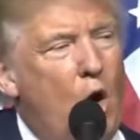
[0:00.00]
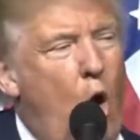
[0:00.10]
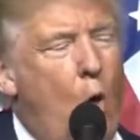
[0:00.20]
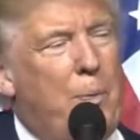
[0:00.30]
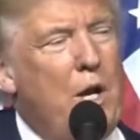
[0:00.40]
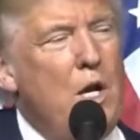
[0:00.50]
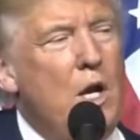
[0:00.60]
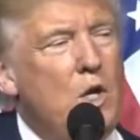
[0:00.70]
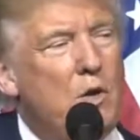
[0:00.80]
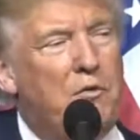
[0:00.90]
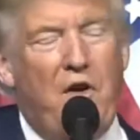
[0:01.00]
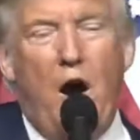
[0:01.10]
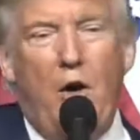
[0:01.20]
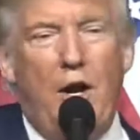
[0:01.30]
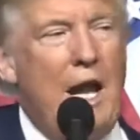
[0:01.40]
open to
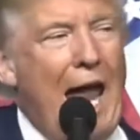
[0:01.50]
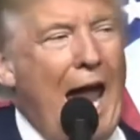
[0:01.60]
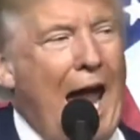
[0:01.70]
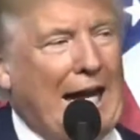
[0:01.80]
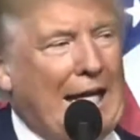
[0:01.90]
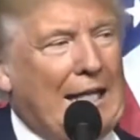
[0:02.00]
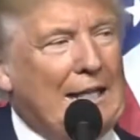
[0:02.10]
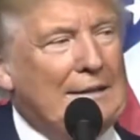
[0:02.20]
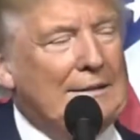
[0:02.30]
foreign hacking.